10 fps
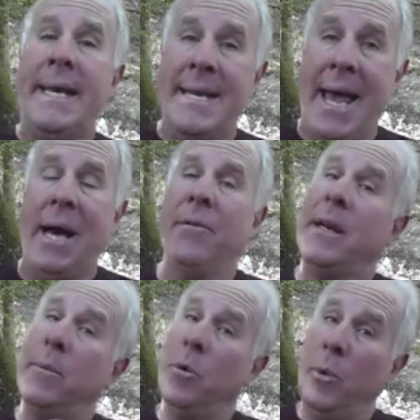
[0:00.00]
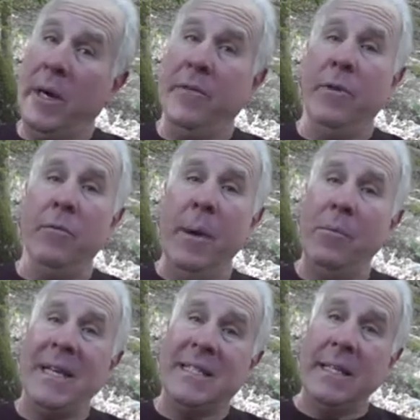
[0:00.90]
now that I'm aware of it,
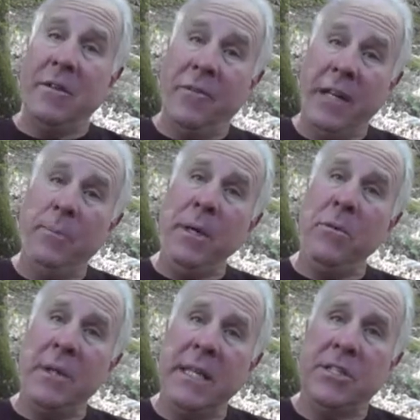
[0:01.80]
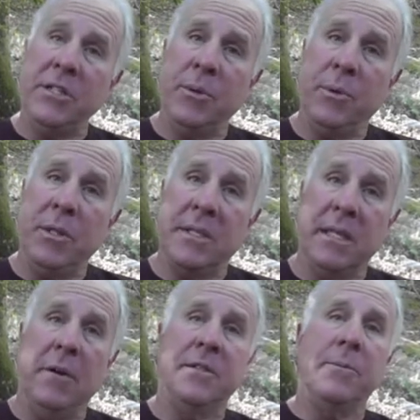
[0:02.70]
remember I said developing a relationship with
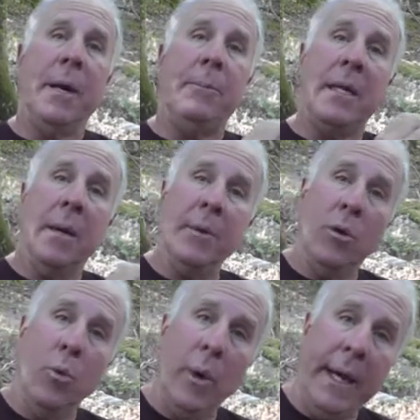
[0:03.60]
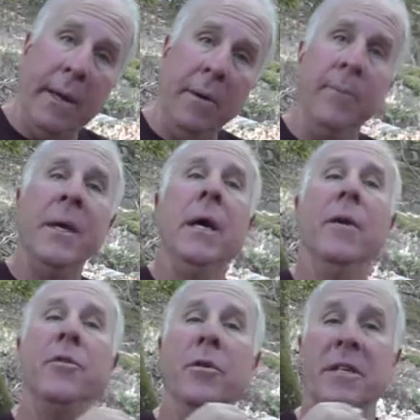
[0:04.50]
yourself is about becoming aware
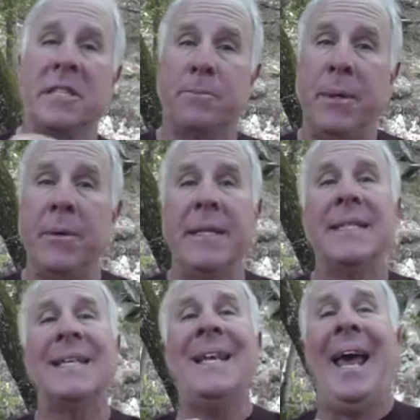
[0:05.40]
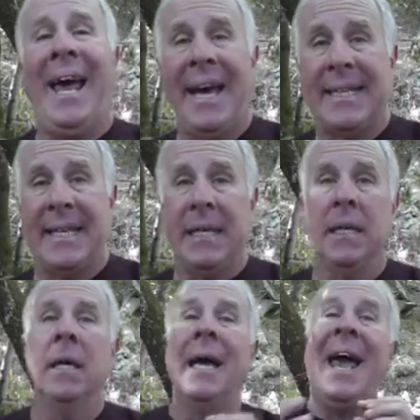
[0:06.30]
of your experience and acting.